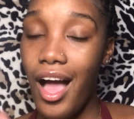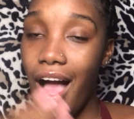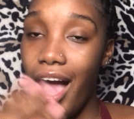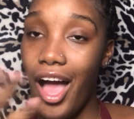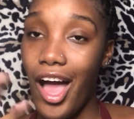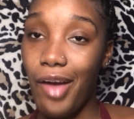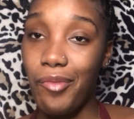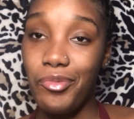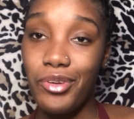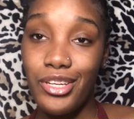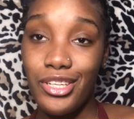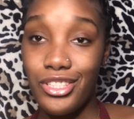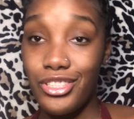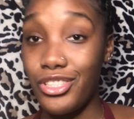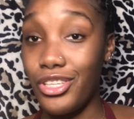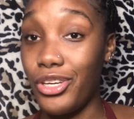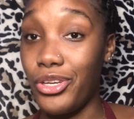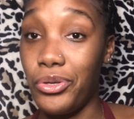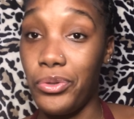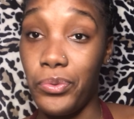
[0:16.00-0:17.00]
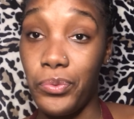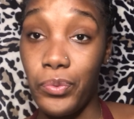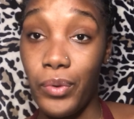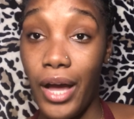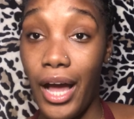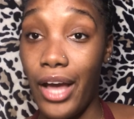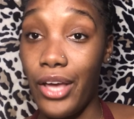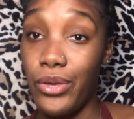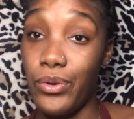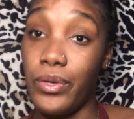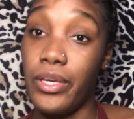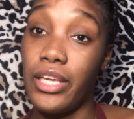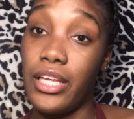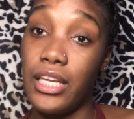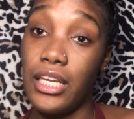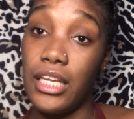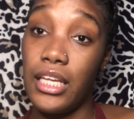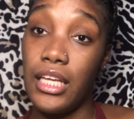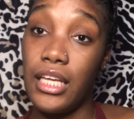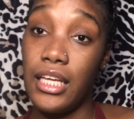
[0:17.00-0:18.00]
I'm gonna show you how you can
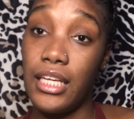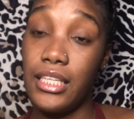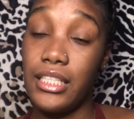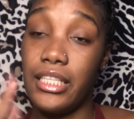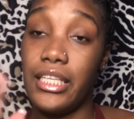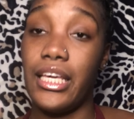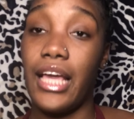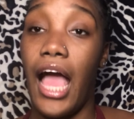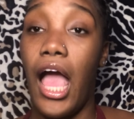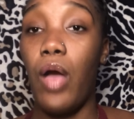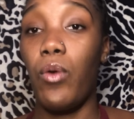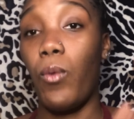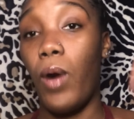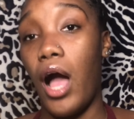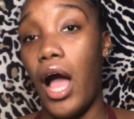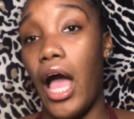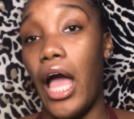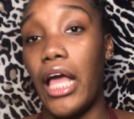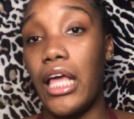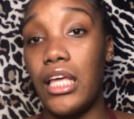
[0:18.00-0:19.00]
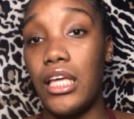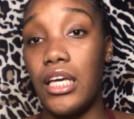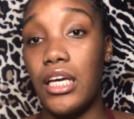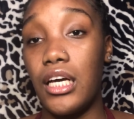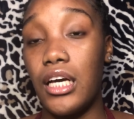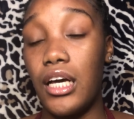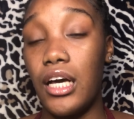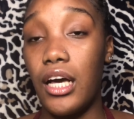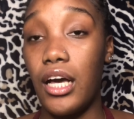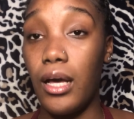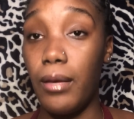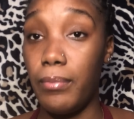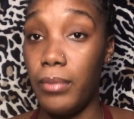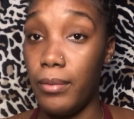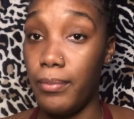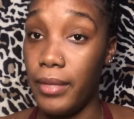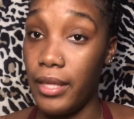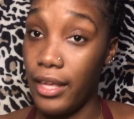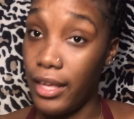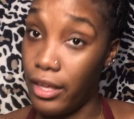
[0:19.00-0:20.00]
DIY a
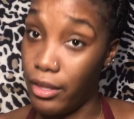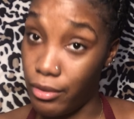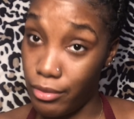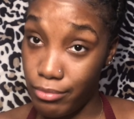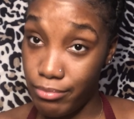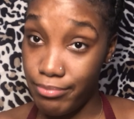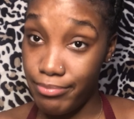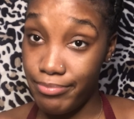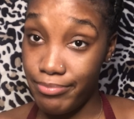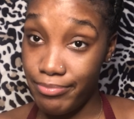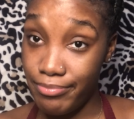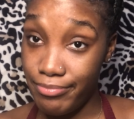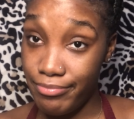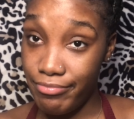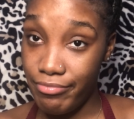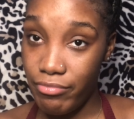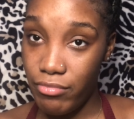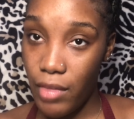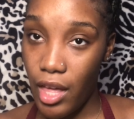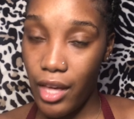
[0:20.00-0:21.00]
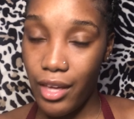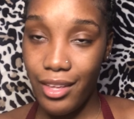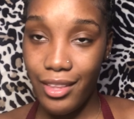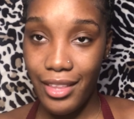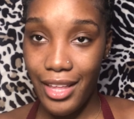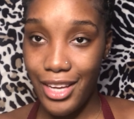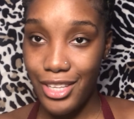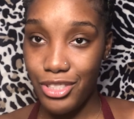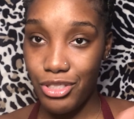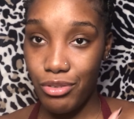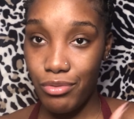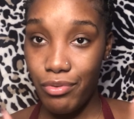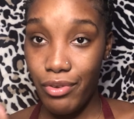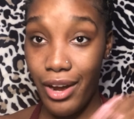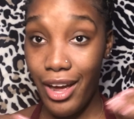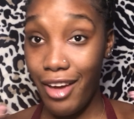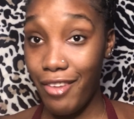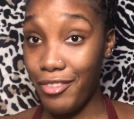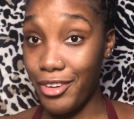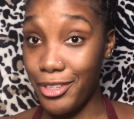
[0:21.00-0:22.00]
BBL that can last you
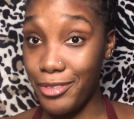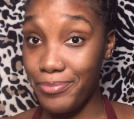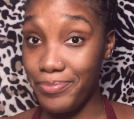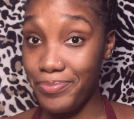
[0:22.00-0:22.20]
forever.